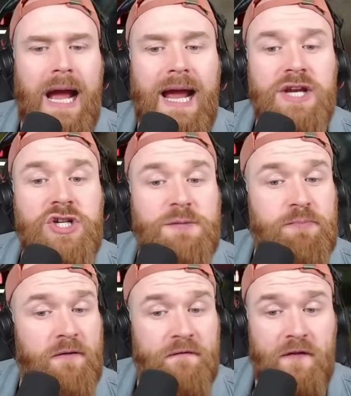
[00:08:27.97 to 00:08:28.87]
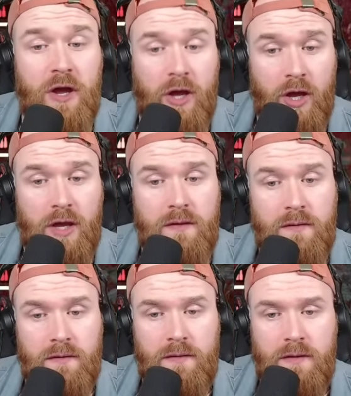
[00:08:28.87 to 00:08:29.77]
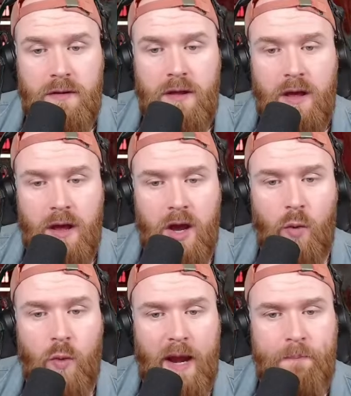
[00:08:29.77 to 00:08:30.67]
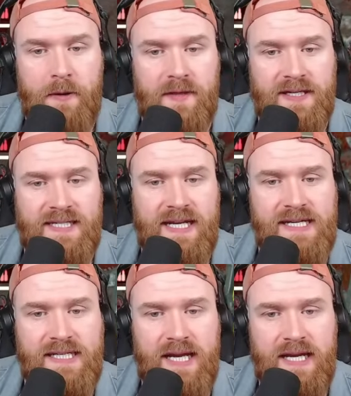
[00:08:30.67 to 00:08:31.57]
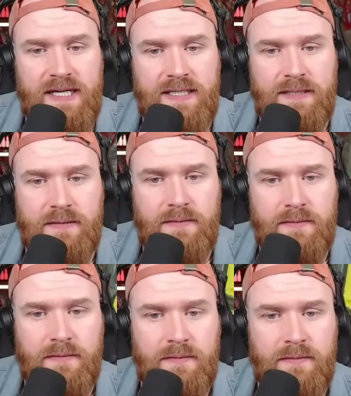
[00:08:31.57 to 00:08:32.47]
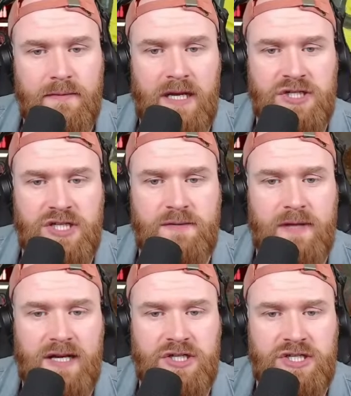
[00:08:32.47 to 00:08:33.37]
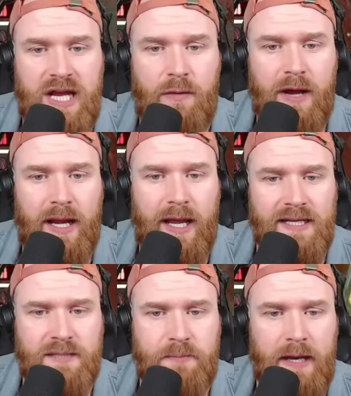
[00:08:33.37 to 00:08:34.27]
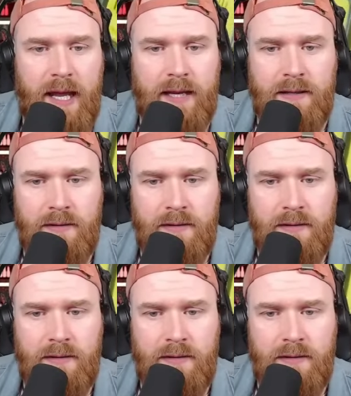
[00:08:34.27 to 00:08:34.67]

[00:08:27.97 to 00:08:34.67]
I just prefer a weapon that CCs. That's just how I like to play.